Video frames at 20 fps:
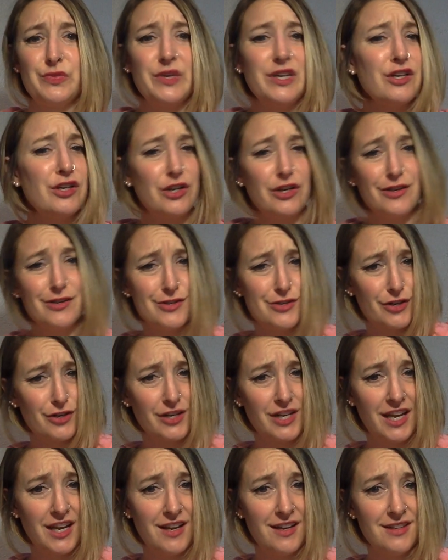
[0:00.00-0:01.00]
We encourage our
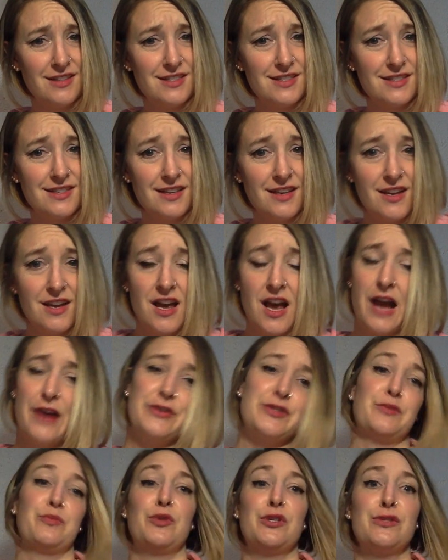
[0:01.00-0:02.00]
kids. I
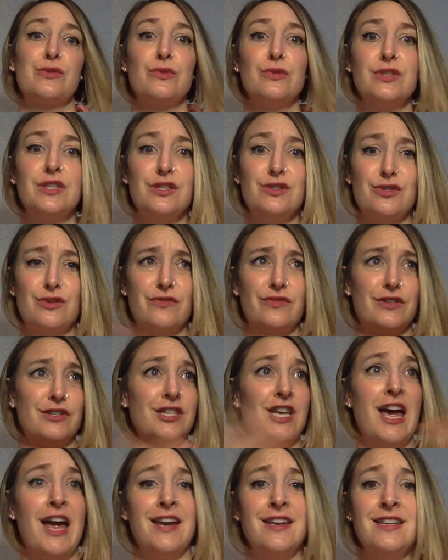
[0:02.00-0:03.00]
was a preschool teacher for
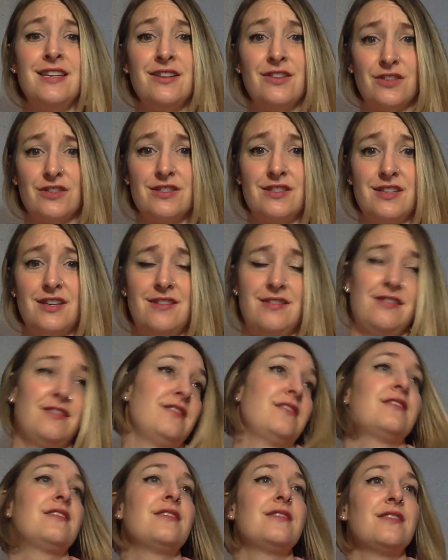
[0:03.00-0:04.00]
10 years, and
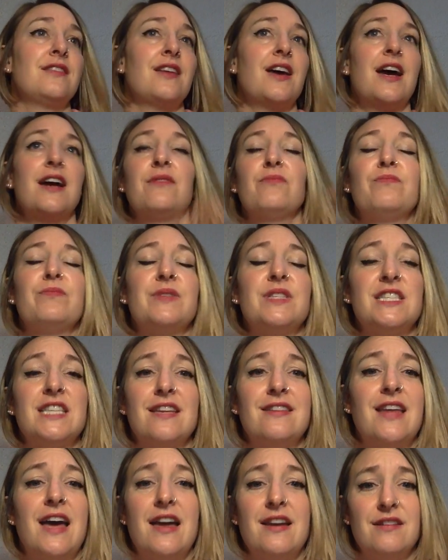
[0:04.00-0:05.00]
I
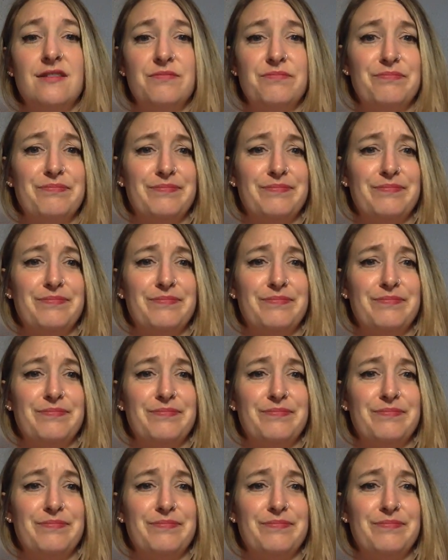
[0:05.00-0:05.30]
said that